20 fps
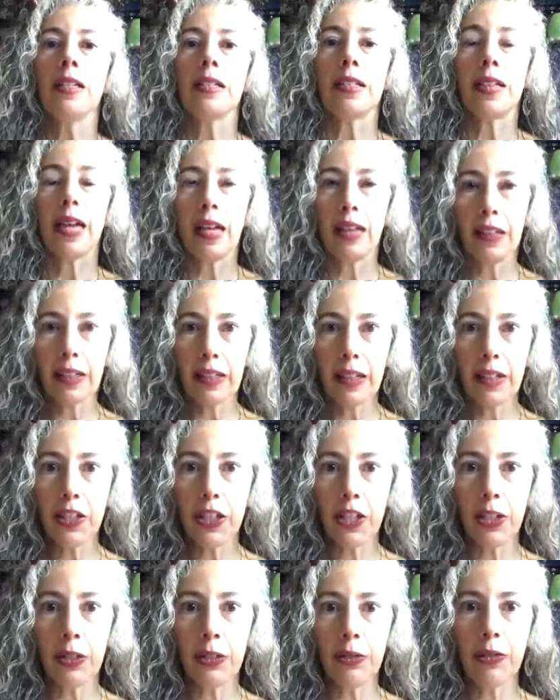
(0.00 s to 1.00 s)
telling the
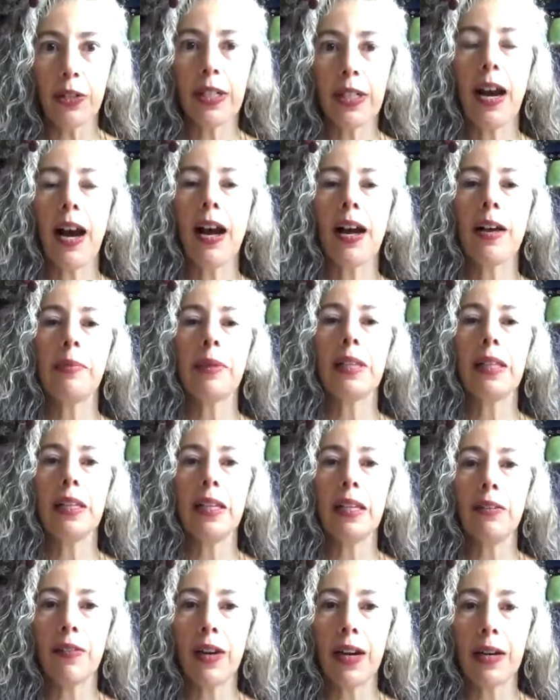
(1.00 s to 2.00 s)
children, I
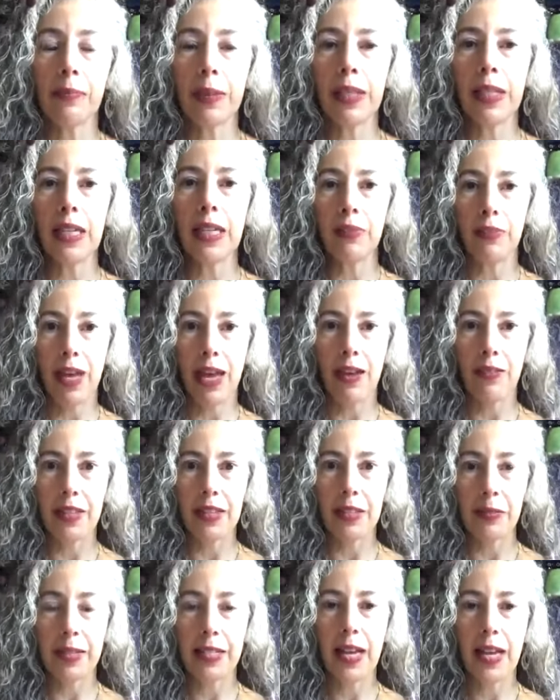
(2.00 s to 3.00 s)
believe,
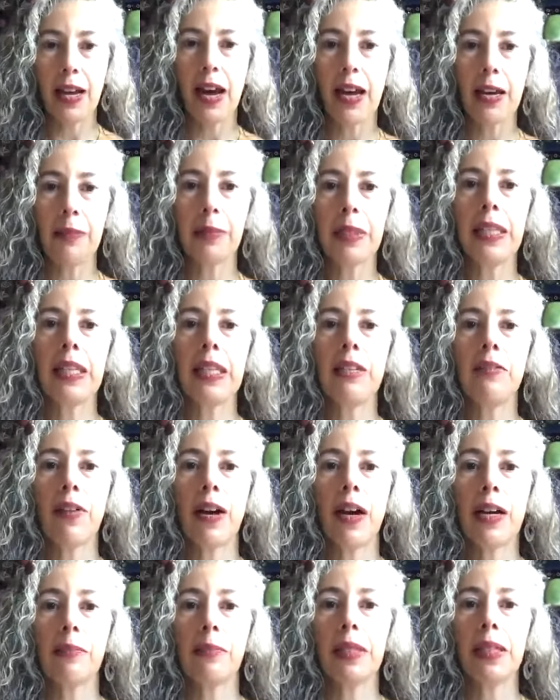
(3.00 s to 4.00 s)
having them say, I believe,
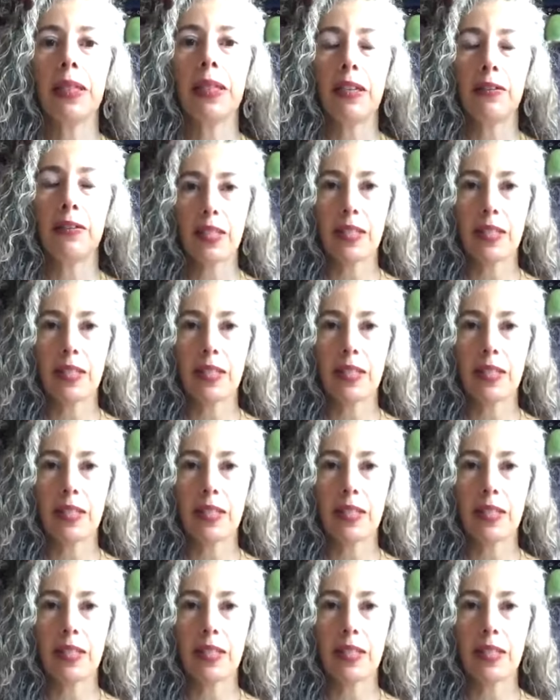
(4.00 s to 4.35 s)
I believe.